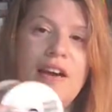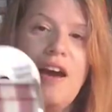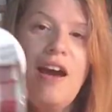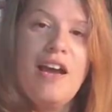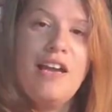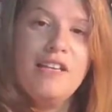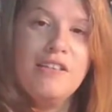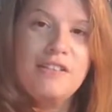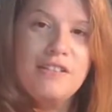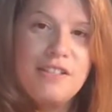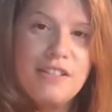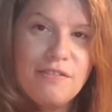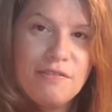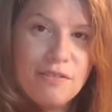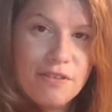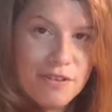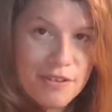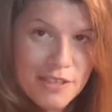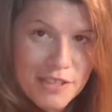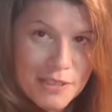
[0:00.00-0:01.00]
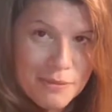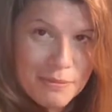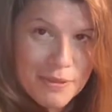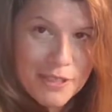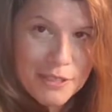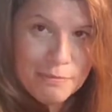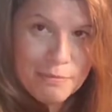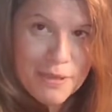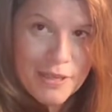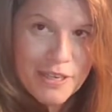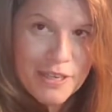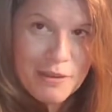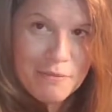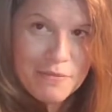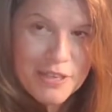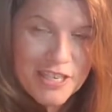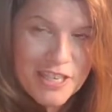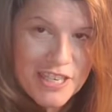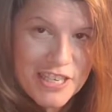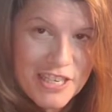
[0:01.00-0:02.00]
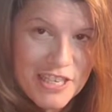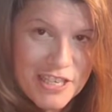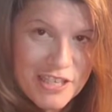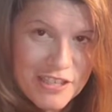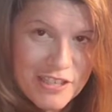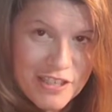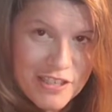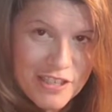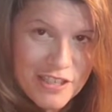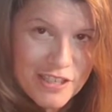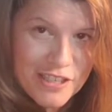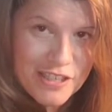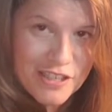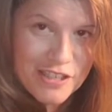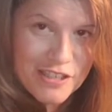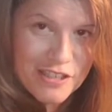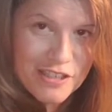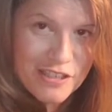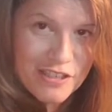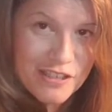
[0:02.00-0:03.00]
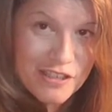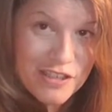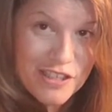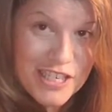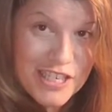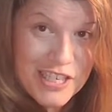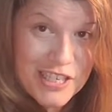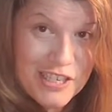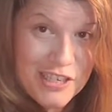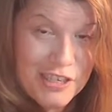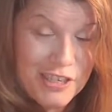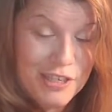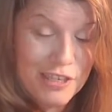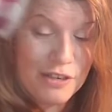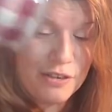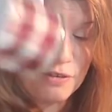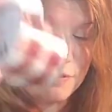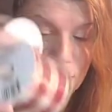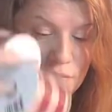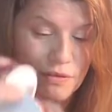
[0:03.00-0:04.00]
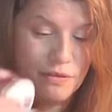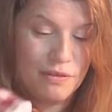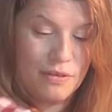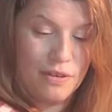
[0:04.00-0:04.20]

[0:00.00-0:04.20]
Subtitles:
I used it for Christmas. But I mean, it is just stinking cute.